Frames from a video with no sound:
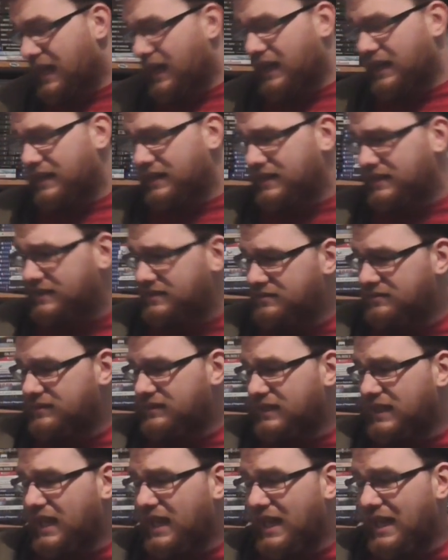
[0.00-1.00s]
yeah,
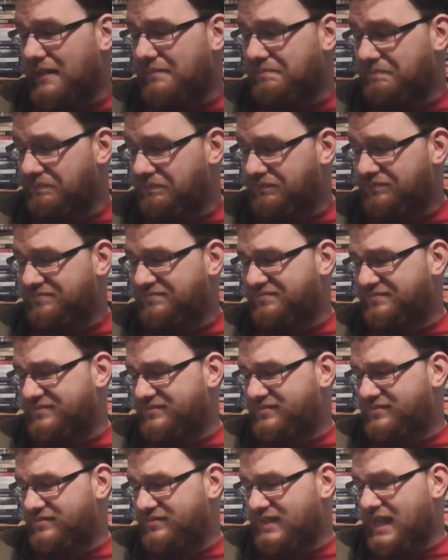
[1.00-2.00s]

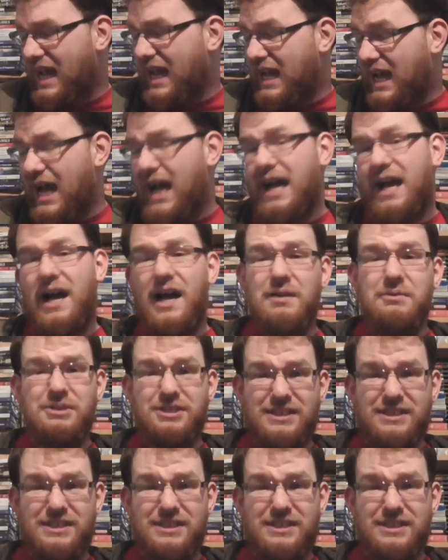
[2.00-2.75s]
I